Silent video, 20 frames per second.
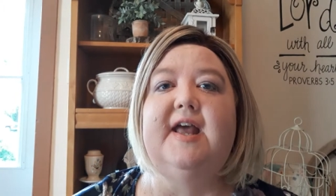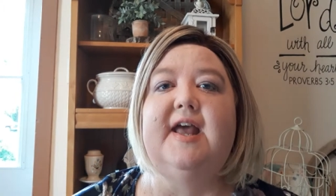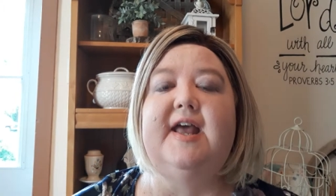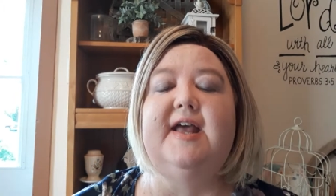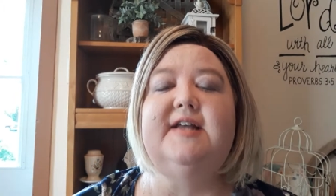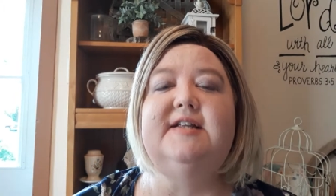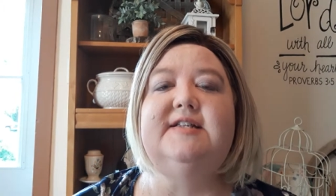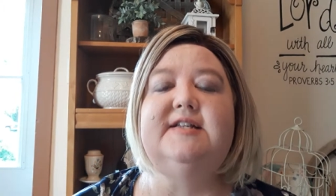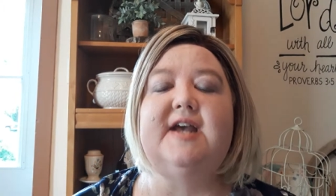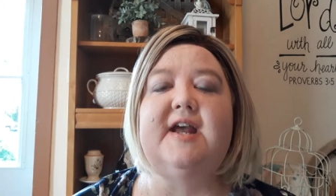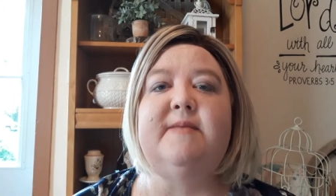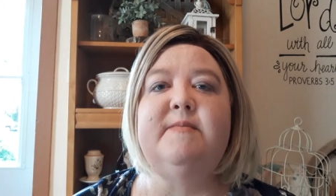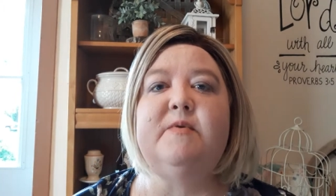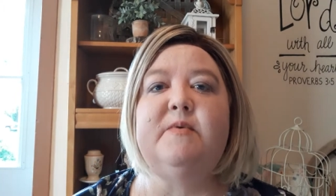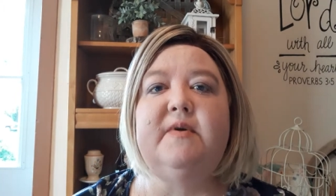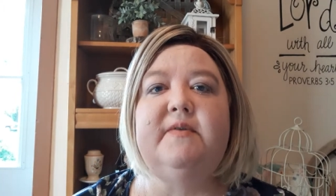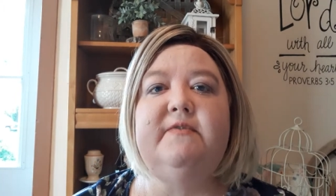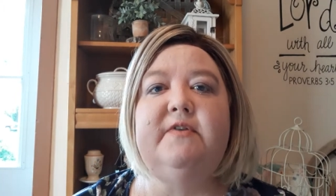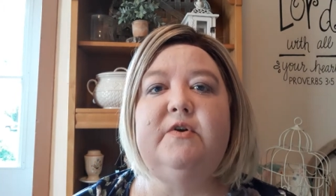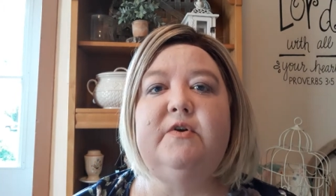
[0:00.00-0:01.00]
and I'm a
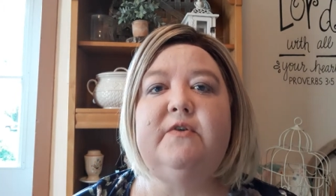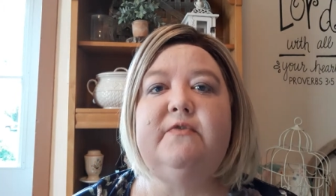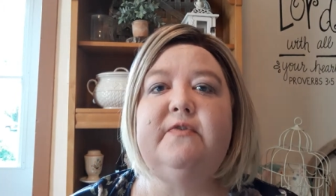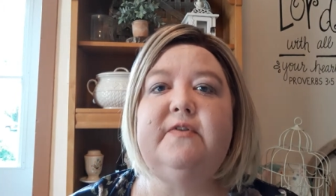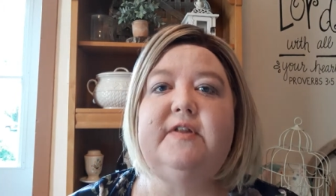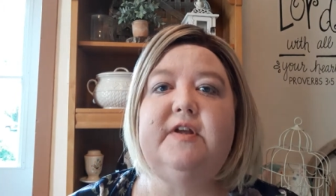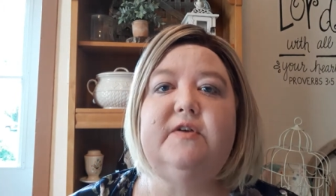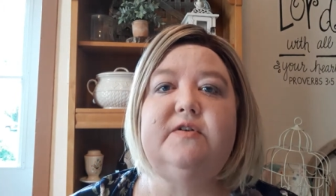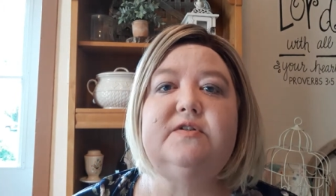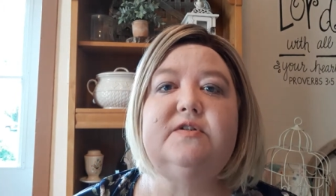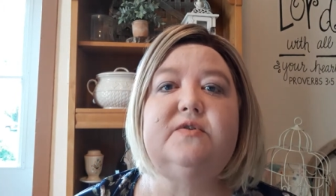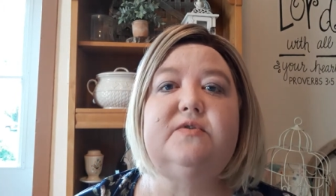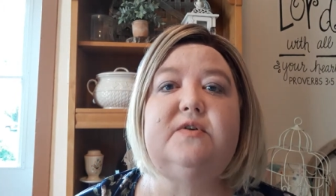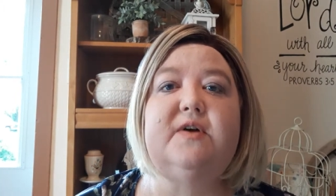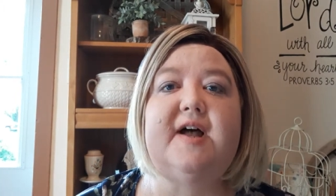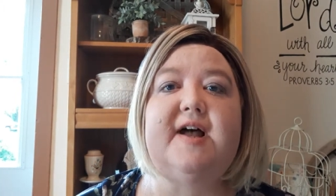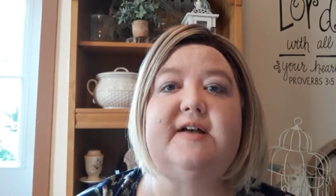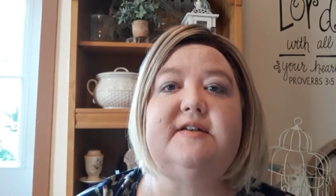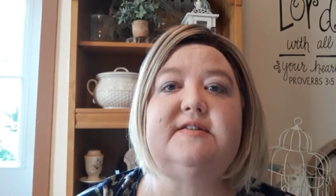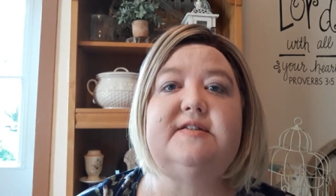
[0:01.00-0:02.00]
reviewer for the Old School
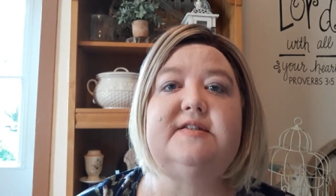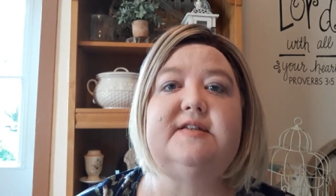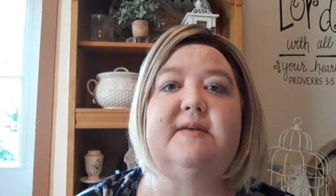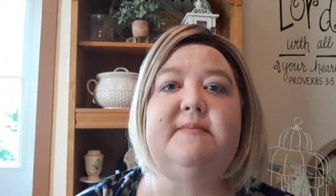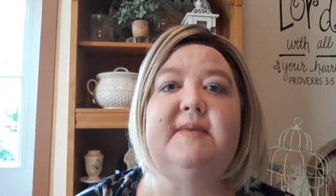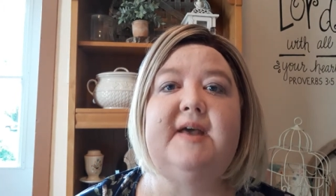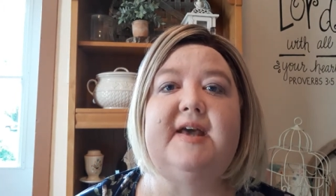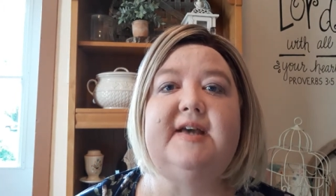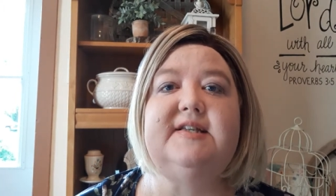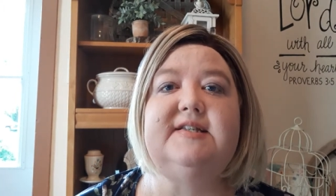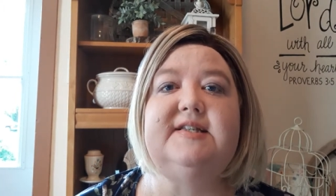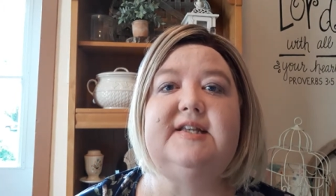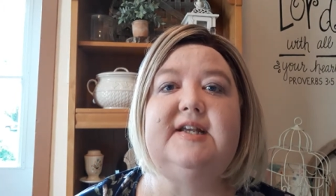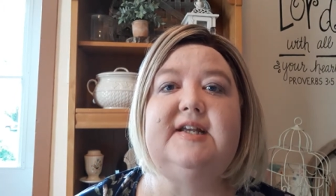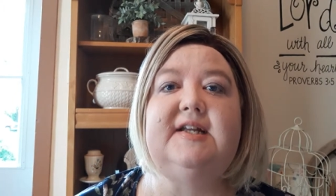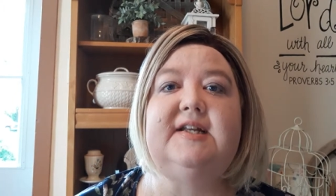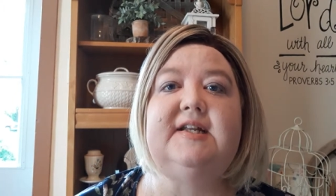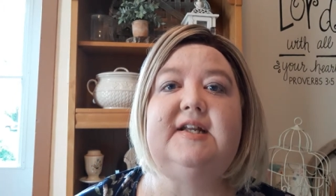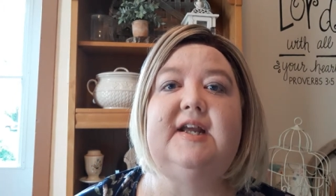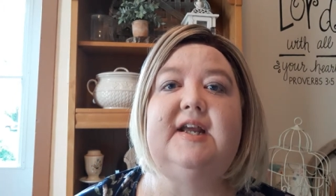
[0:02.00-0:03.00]
House
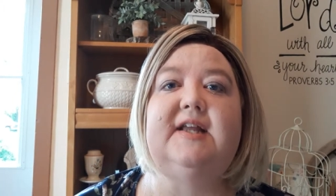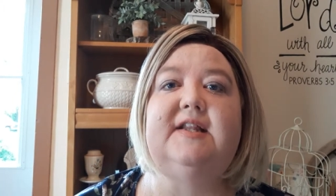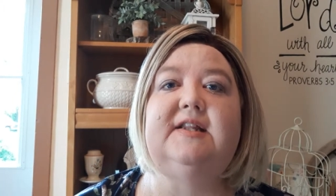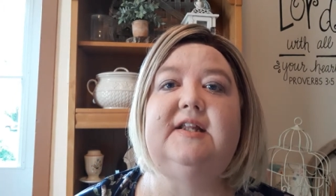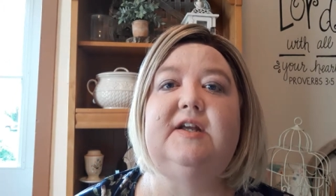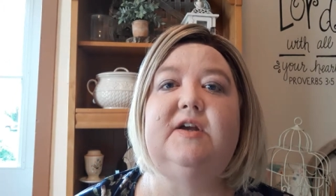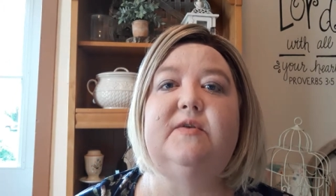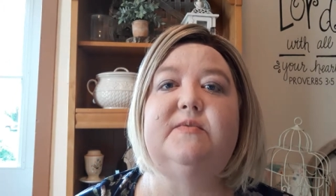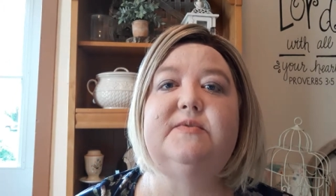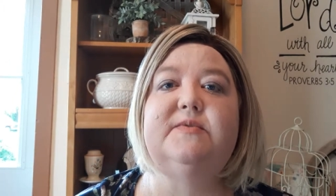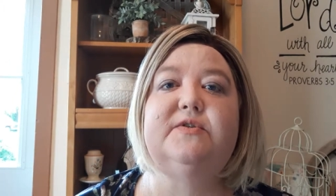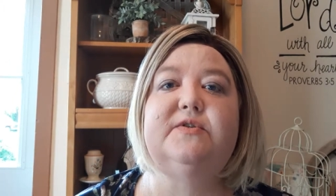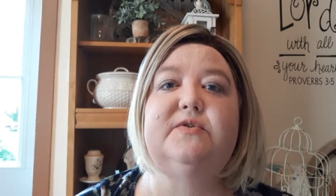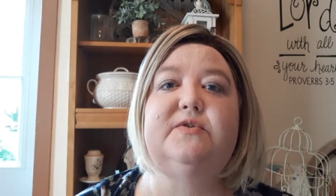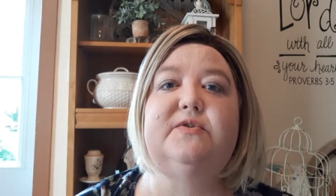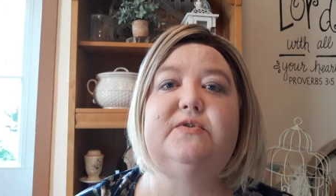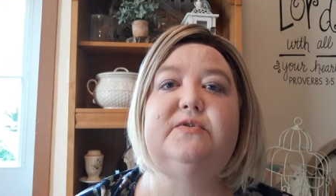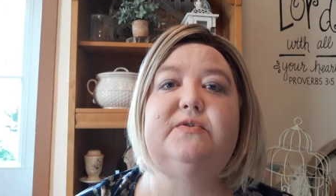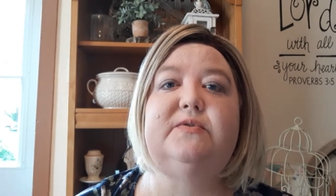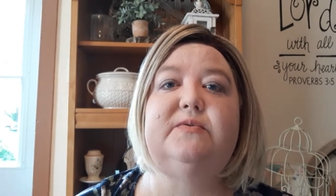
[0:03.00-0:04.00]
magazine and the
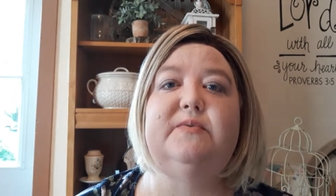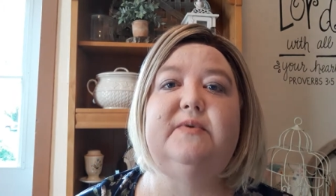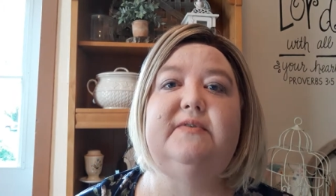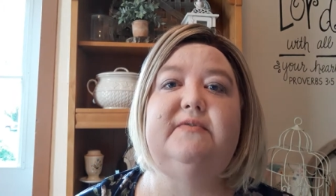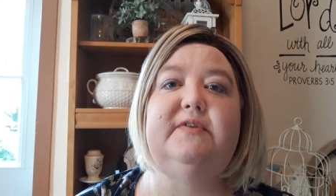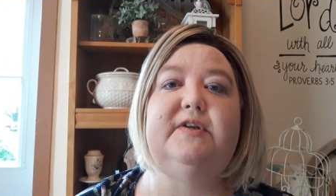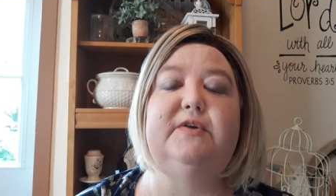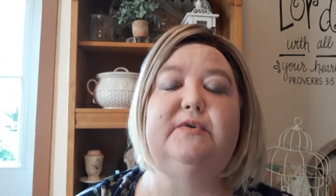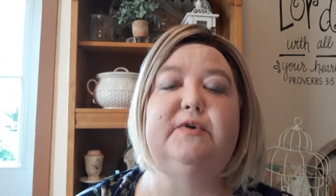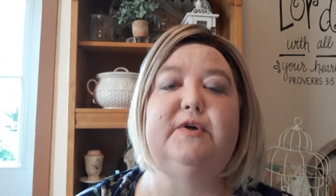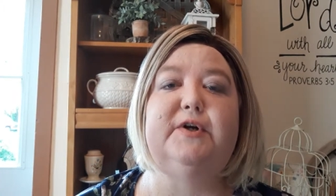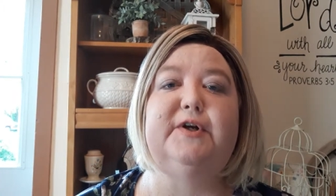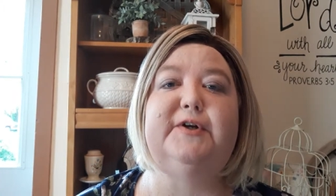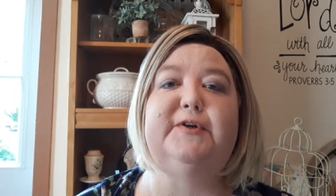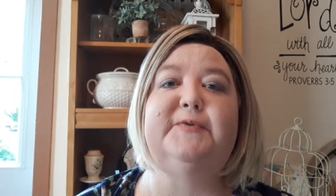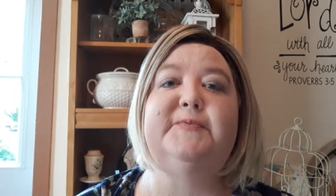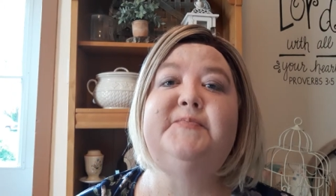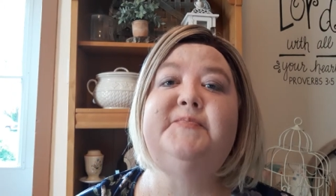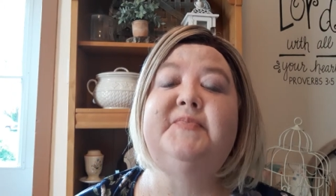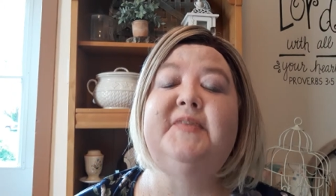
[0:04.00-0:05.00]
Homeschool Review
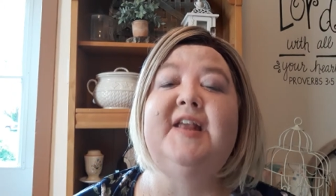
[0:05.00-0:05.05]
Crew.